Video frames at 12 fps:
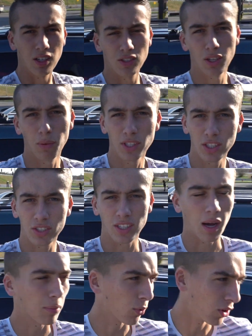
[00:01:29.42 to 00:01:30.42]
So we just
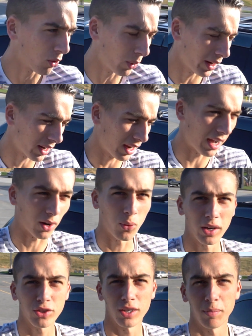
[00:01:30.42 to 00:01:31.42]
stopped real quick at
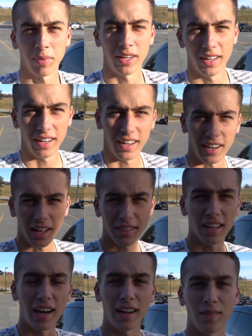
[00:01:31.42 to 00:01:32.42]
QuikTrip and I
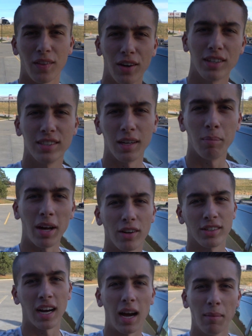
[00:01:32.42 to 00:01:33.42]
thought there isn't a
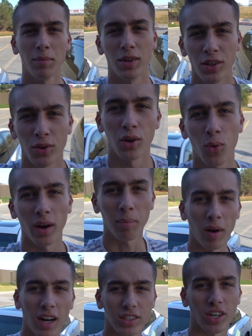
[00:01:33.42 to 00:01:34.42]
better time to do a quick
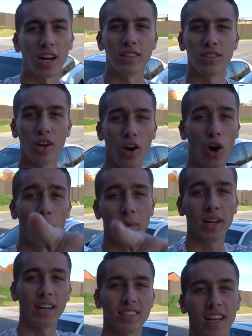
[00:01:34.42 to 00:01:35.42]
montage. Hope
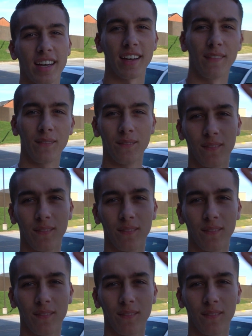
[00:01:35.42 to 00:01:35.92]
you guys like it.